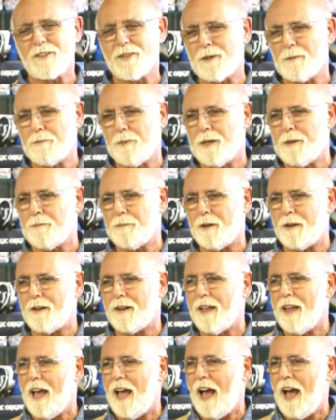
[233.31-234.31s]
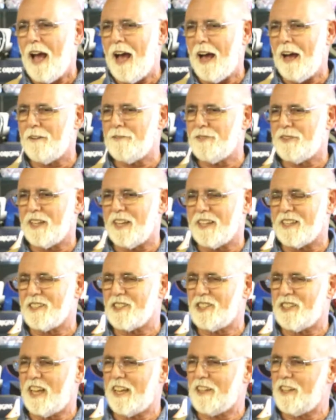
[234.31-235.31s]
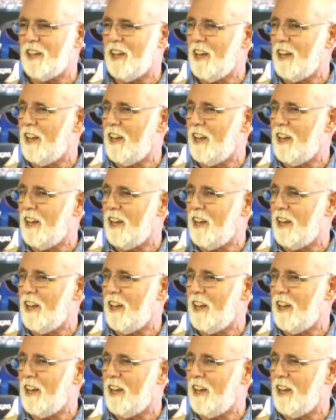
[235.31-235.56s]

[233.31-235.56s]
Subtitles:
of the people have things that